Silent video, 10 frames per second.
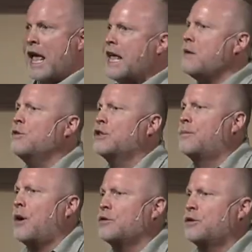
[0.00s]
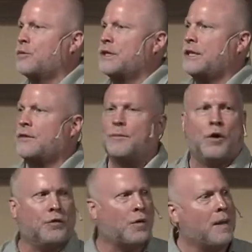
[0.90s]
He was supposed to receive the
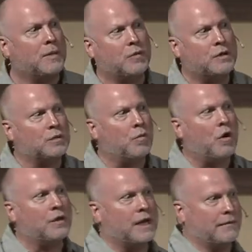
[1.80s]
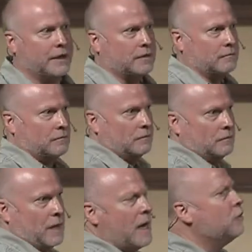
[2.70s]
birthright, but he wasn't worthy of it.
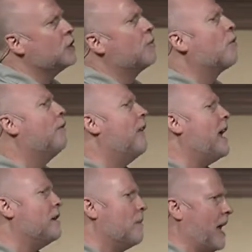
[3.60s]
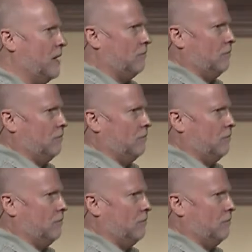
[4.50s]
He was a profane man.